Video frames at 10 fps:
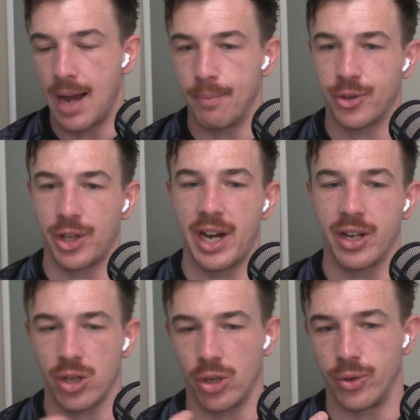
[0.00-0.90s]
So that
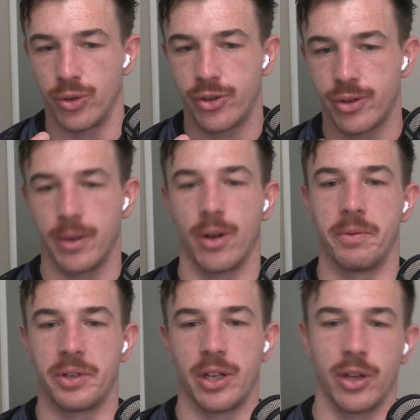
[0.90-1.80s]
includes,
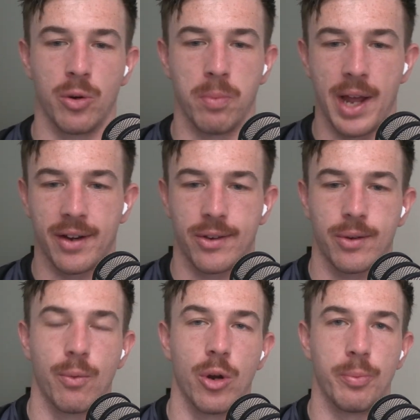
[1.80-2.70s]
obviously, the All Blacks,
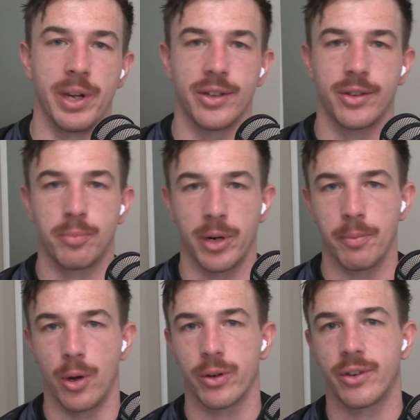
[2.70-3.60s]
Wallabies,
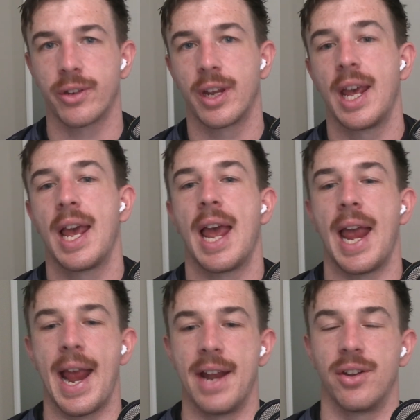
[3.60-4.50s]
Springboks,
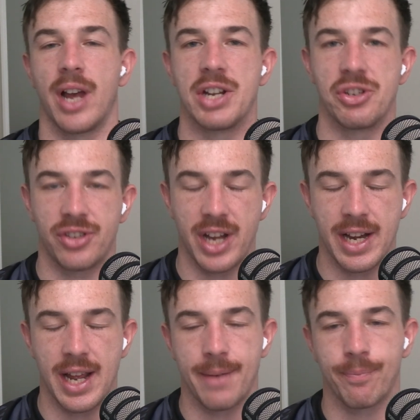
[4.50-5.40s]
and
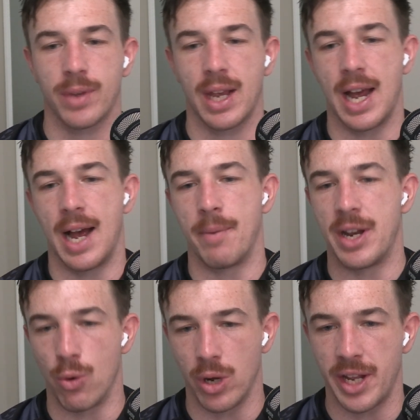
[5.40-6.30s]
Argentina,
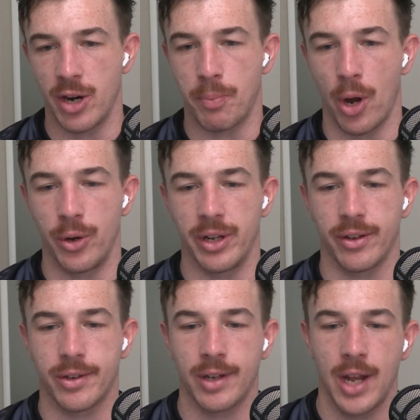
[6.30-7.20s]
and all of their
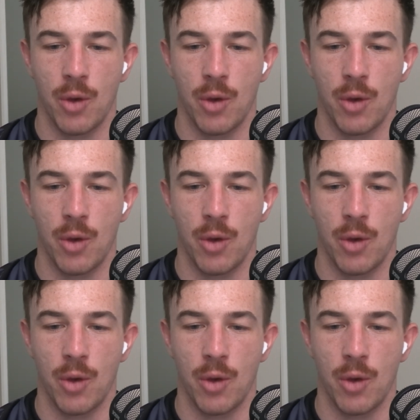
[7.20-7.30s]
opponents.